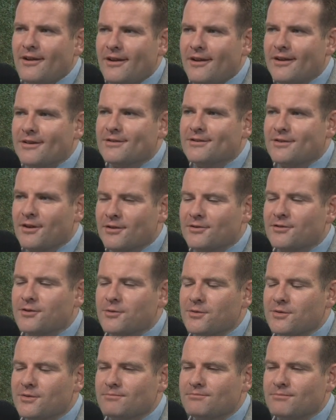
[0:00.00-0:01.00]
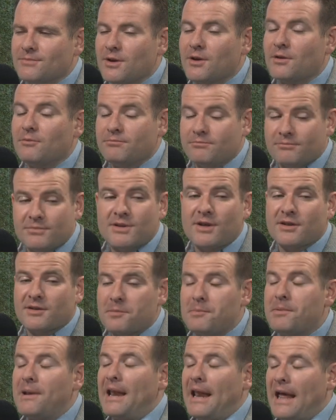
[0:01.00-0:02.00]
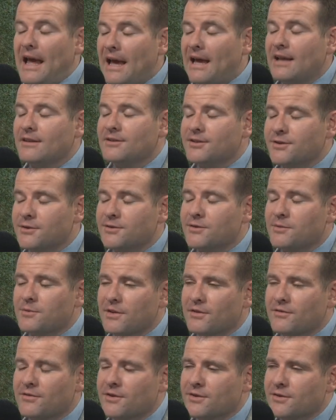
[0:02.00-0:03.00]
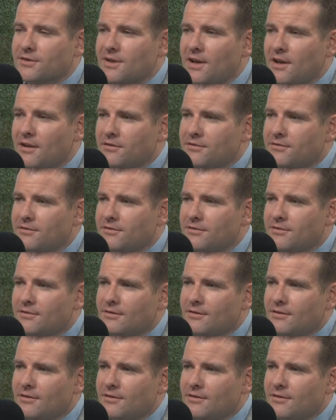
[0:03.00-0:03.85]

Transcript: uh, start doing, you know, start to plan to do something for yourself?